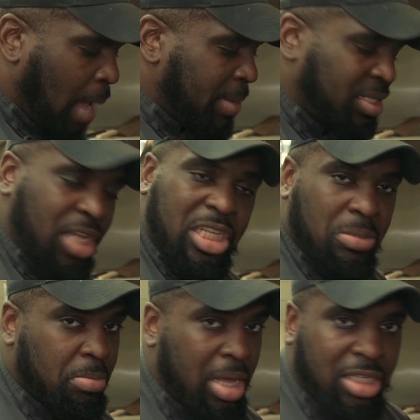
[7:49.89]
I'm gonna
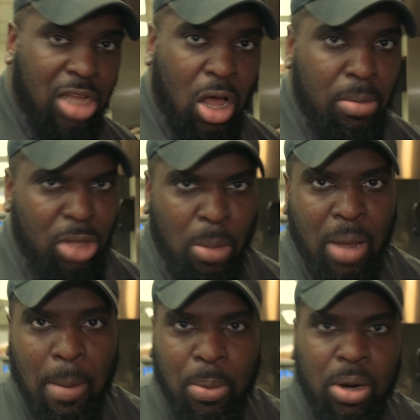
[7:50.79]
season with my salt, a little
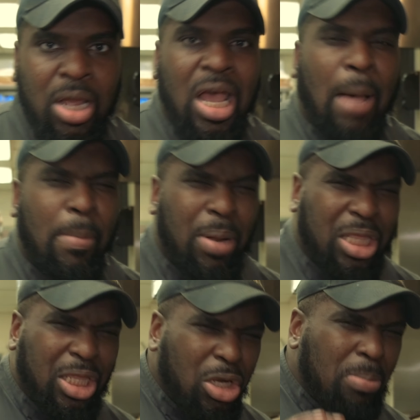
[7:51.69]
pepper. I'm gonna put a
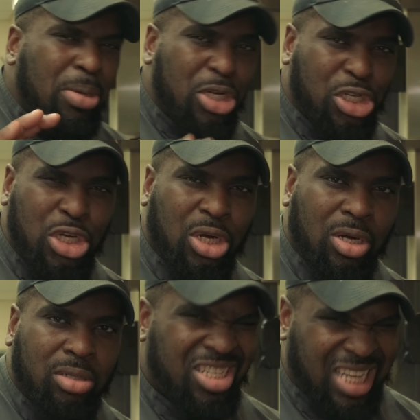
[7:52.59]
little bit of
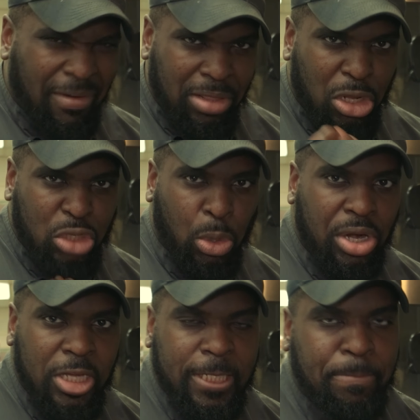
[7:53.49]
sugar, just to give it a little
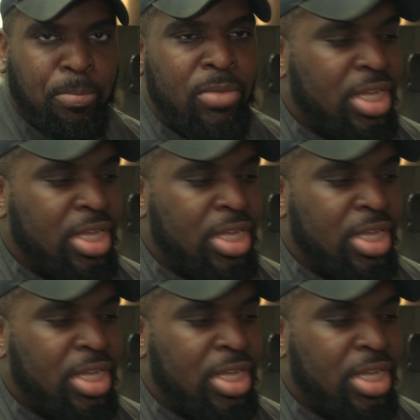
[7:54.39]
sweetness.